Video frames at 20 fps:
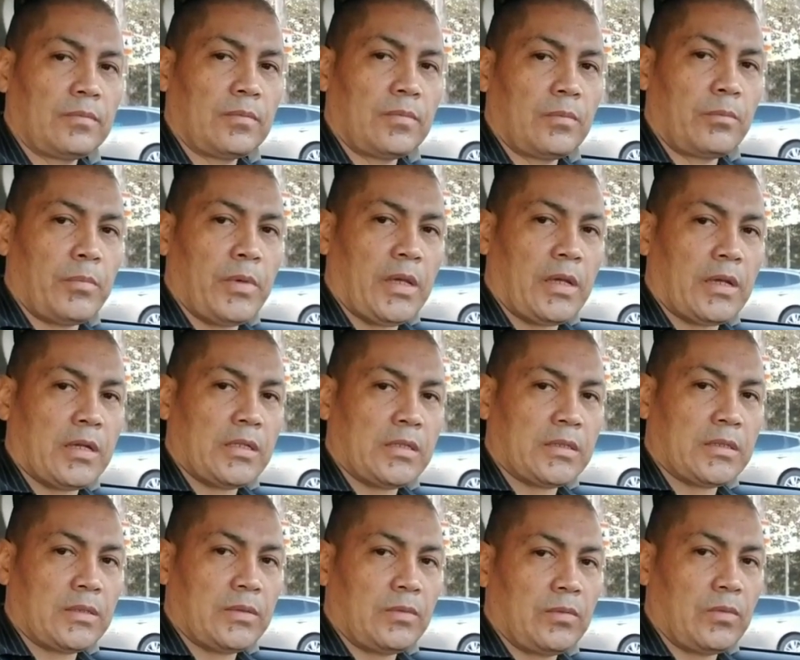because
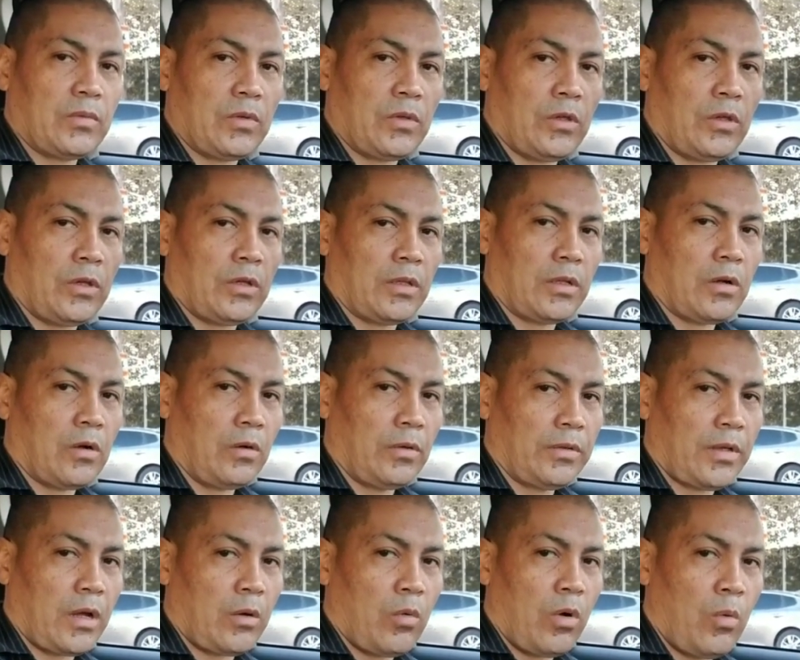you're going to call
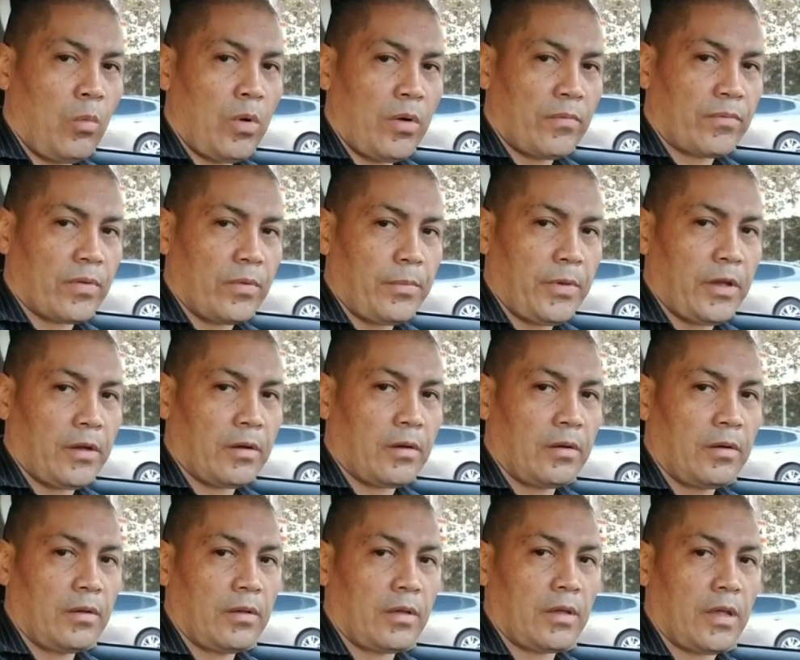911 from here
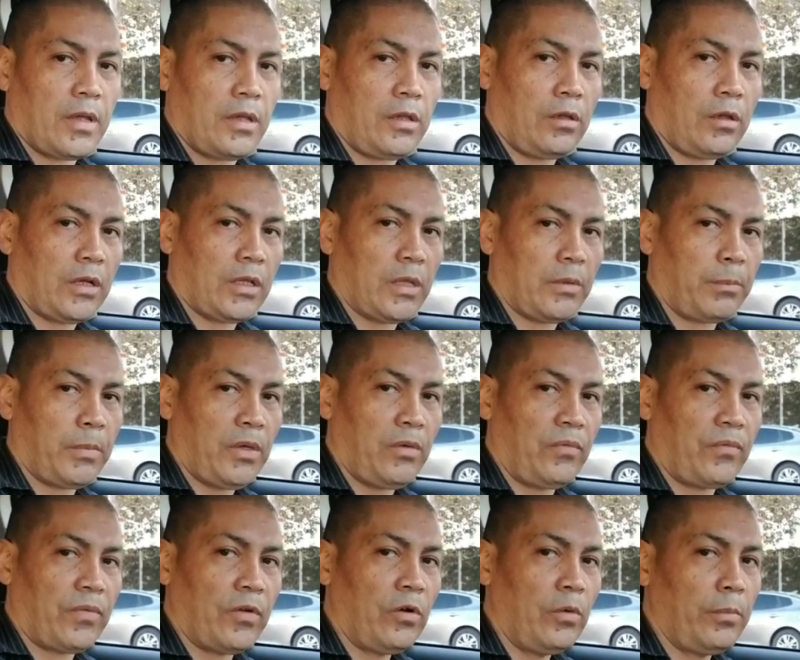and you're going to be
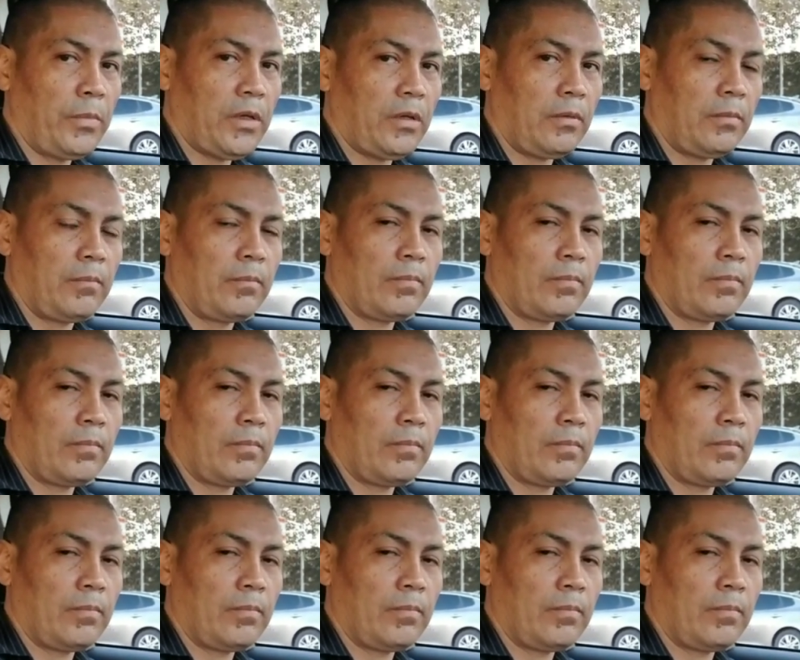filming